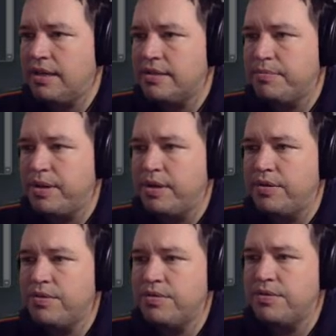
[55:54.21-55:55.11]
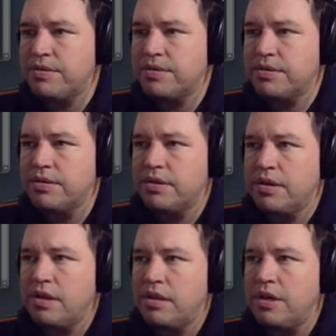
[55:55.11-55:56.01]
suppose,
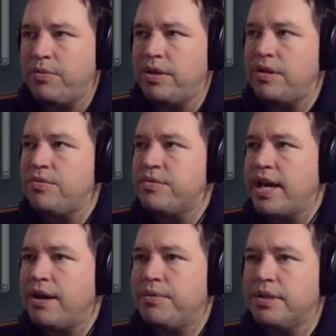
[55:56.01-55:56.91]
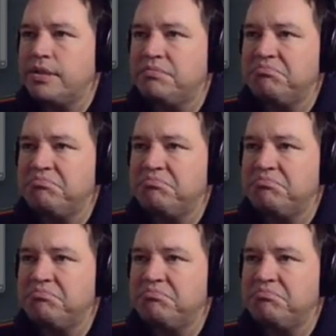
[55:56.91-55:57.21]
that we'd use that one.